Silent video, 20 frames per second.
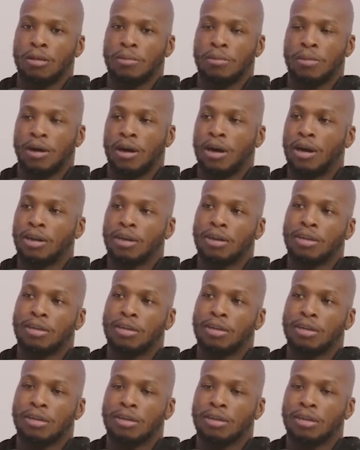But
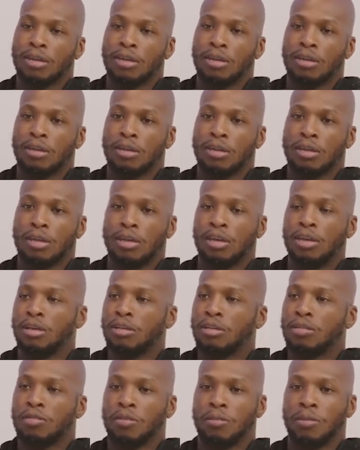the
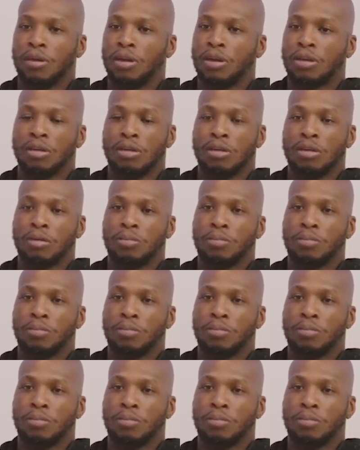keys for me are